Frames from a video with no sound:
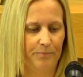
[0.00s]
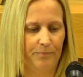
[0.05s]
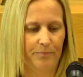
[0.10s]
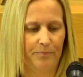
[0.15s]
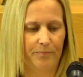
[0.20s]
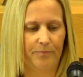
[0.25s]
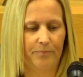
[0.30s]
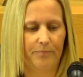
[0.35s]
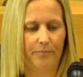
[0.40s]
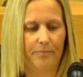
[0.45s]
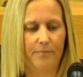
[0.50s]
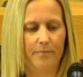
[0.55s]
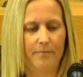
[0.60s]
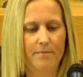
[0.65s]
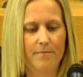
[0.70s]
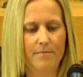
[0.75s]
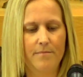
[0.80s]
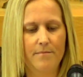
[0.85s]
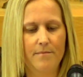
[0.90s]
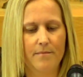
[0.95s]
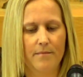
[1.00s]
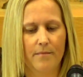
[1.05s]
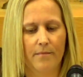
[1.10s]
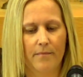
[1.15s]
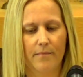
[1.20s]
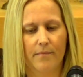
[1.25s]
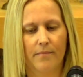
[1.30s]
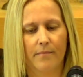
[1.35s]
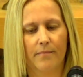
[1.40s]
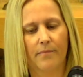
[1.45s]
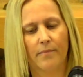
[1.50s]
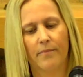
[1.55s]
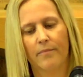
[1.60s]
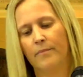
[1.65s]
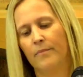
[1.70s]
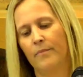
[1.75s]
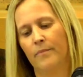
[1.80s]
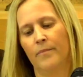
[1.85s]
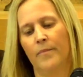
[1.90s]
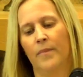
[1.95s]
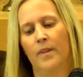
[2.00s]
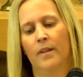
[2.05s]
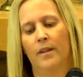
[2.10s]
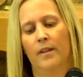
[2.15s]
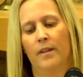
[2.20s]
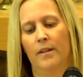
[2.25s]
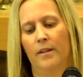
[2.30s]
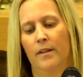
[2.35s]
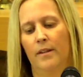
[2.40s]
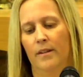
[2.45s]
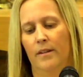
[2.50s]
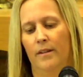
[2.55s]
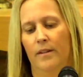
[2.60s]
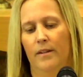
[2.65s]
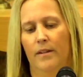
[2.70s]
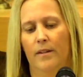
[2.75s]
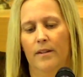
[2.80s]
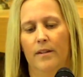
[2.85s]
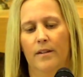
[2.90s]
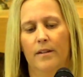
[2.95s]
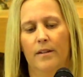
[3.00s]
Nothing is said.